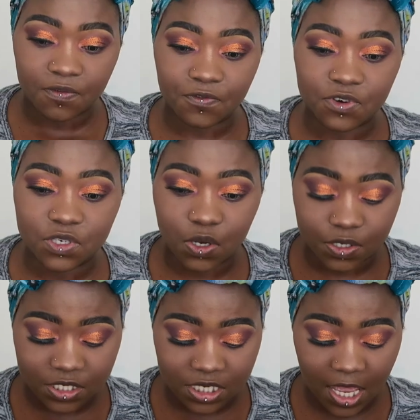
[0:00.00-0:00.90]
First
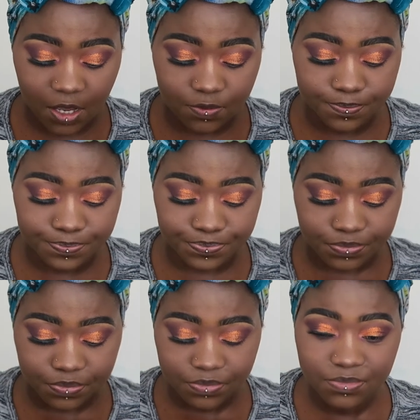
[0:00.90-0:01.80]
goes down.
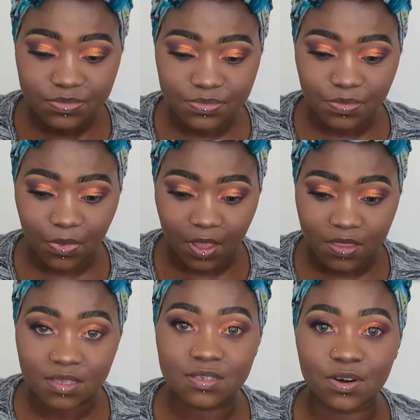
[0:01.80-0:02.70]

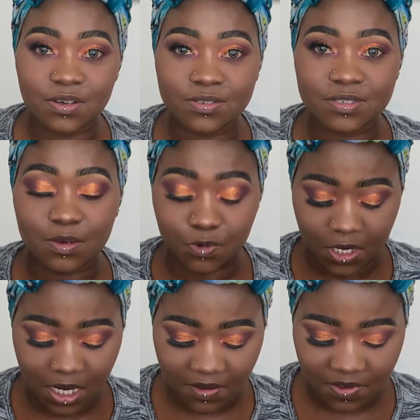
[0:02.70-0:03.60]
These girls are
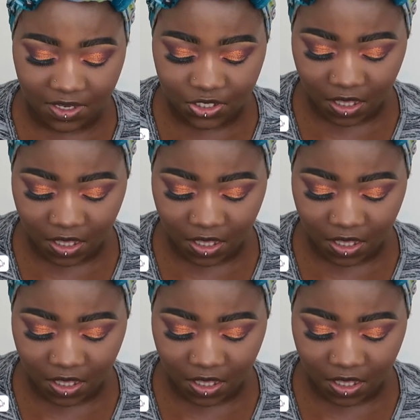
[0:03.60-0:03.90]
really loving each